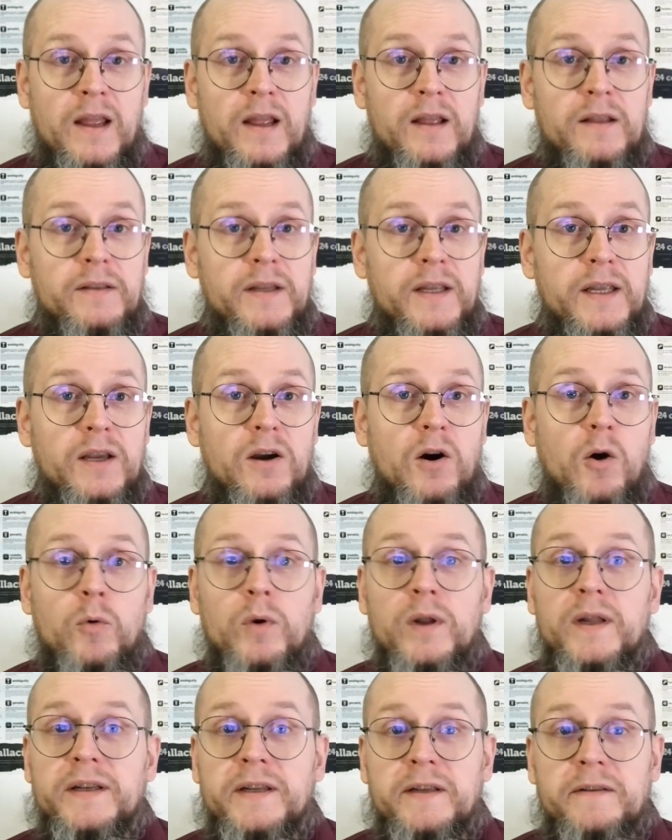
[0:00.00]
The
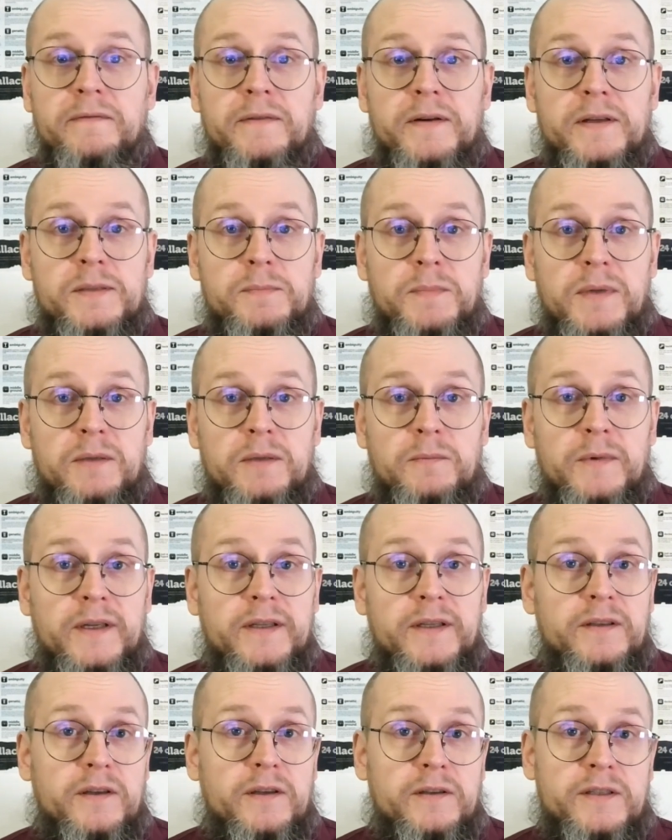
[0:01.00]
only difference between
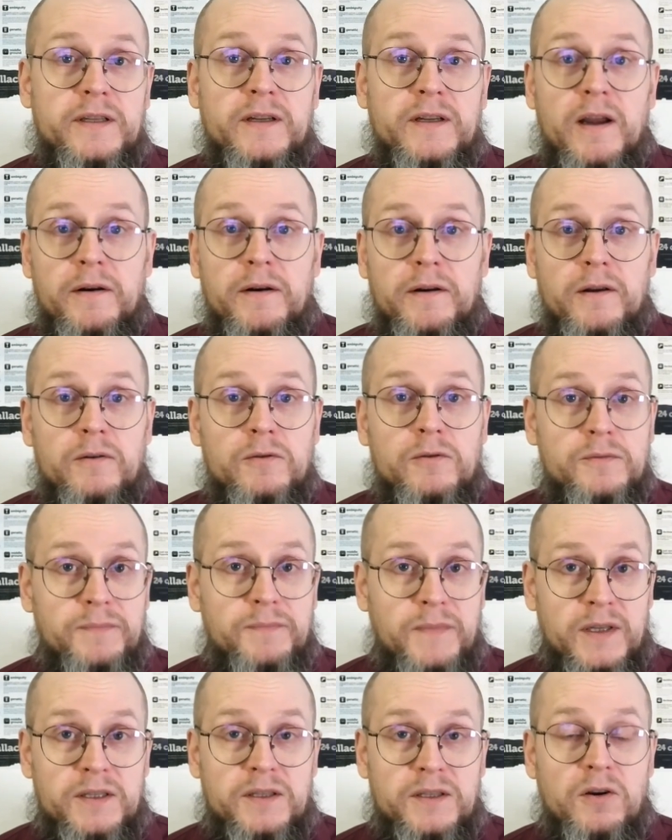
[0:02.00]
the scenarios
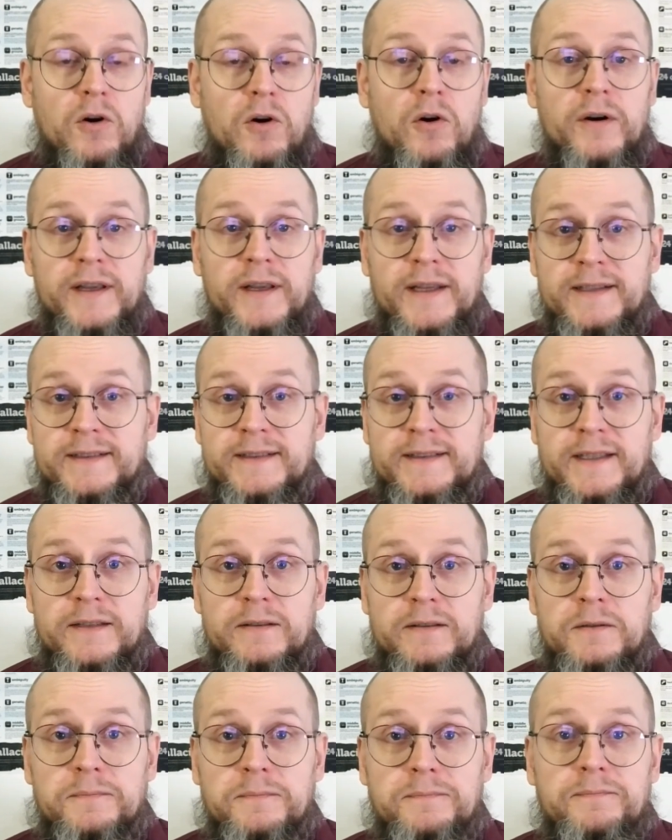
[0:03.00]
is your
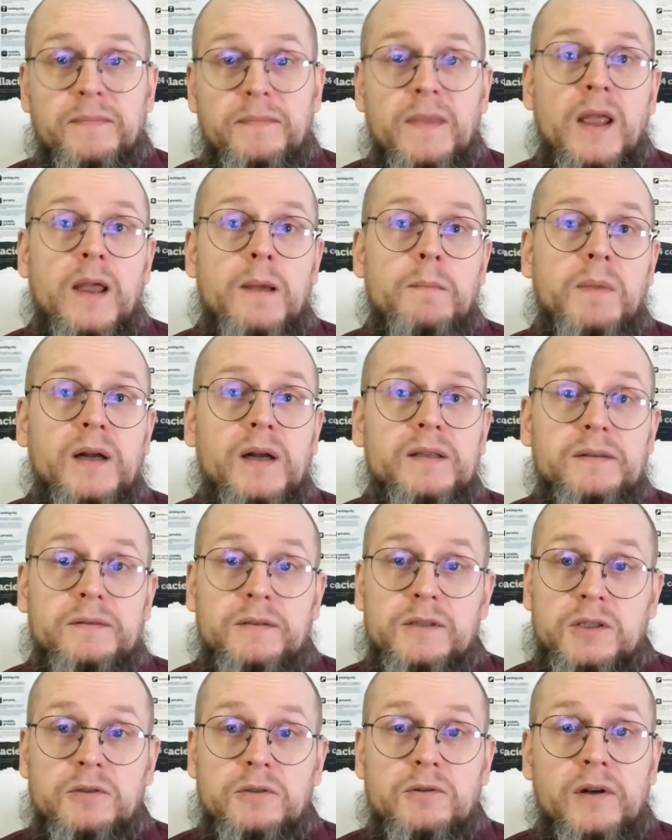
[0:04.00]
intent, but
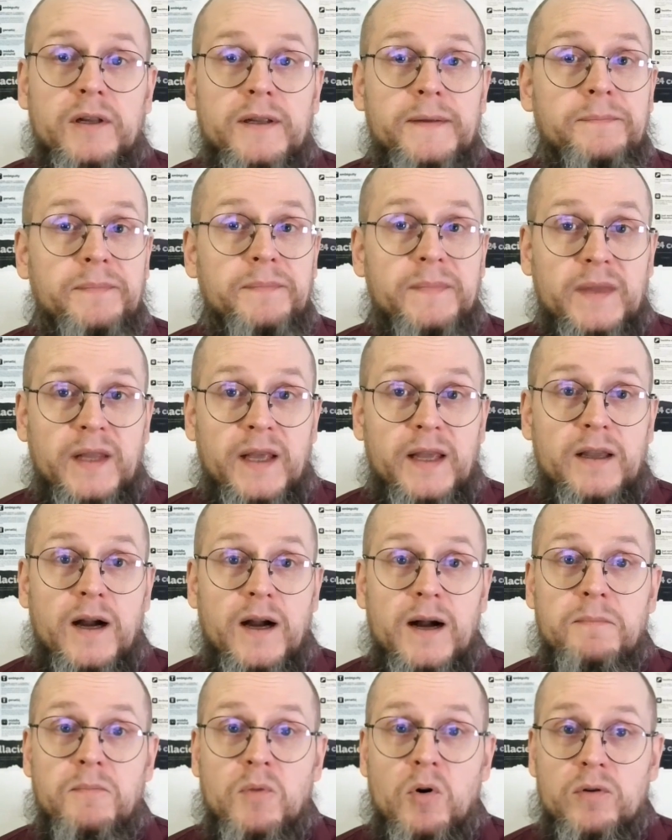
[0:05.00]
surely they are
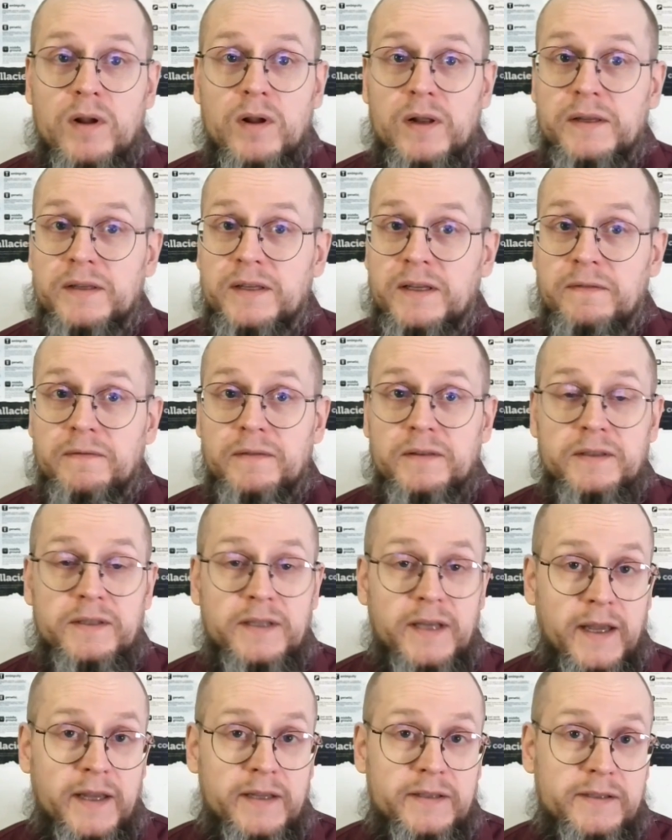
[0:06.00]
morally different
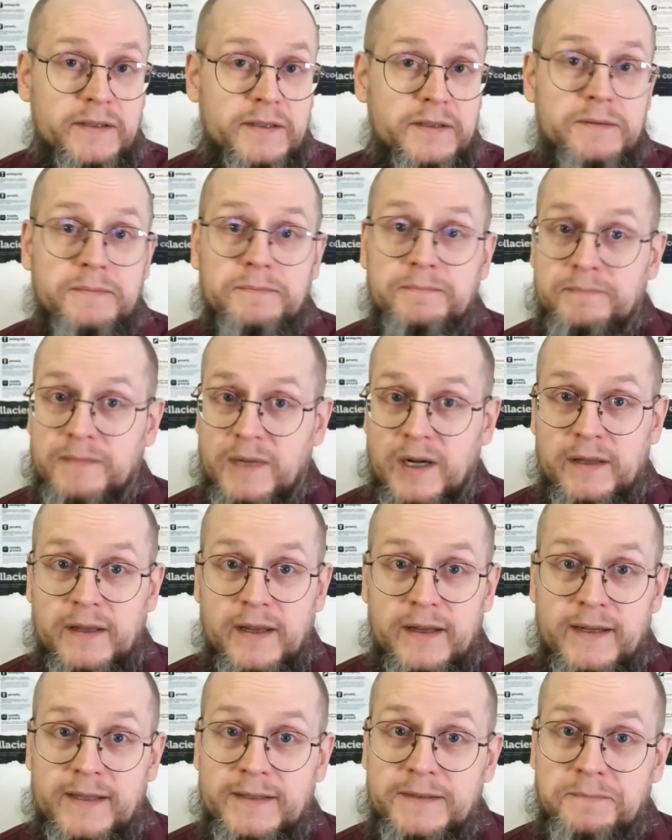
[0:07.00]
cases, are they
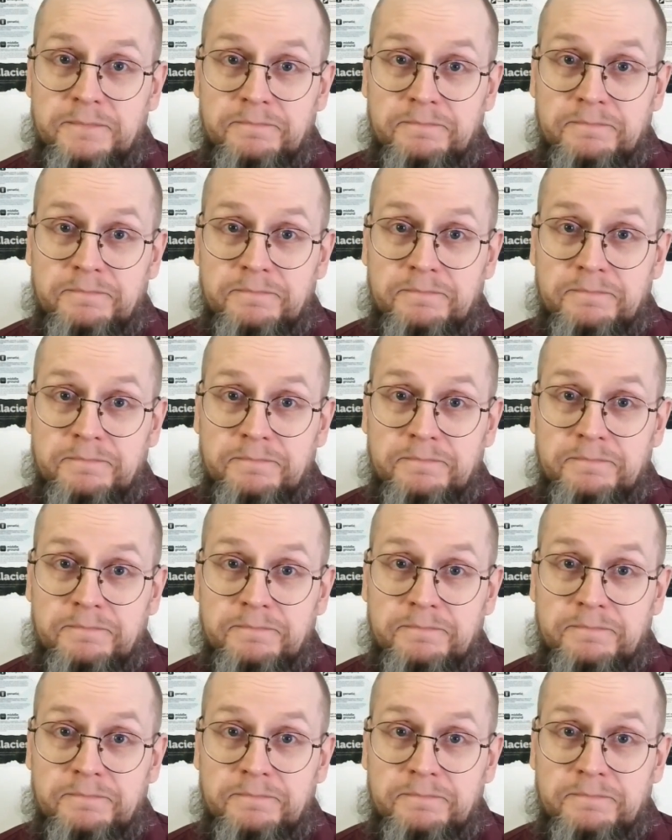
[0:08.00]
not?